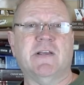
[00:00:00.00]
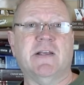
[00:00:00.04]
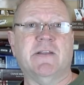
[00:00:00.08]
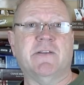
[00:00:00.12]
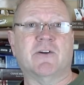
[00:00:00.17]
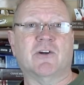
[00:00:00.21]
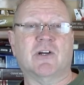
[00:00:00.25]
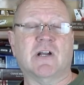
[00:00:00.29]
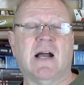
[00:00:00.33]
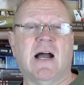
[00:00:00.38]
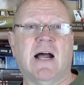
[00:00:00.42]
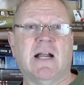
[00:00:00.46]
in
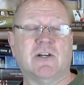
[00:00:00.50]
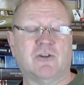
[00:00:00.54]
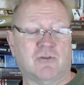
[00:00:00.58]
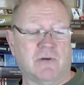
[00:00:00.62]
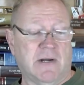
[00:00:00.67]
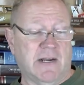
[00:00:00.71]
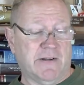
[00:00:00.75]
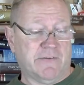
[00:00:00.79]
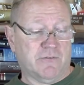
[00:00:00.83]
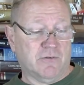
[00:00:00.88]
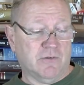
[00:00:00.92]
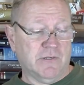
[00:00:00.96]
their
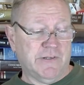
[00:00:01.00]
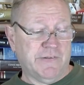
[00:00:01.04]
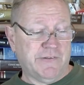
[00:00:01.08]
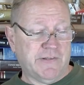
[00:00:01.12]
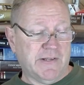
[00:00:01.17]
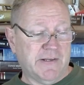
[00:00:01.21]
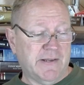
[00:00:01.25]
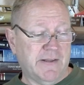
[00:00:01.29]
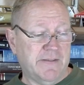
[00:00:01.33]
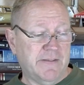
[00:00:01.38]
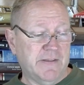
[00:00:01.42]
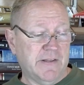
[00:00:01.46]
contract, or at least
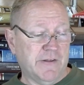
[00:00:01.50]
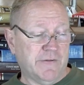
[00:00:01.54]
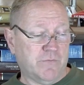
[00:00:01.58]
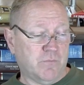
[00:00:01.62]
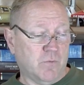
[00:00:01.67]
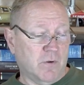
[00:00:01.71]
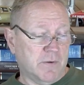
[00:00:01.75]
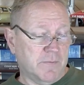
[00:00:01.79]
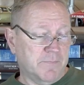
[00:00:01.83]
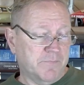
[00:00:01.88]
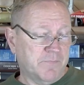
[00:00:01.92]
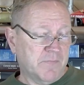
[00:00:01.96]
they did in this
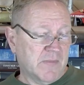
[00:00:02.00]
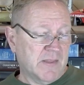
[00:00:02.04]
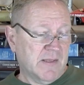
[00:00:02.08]
one.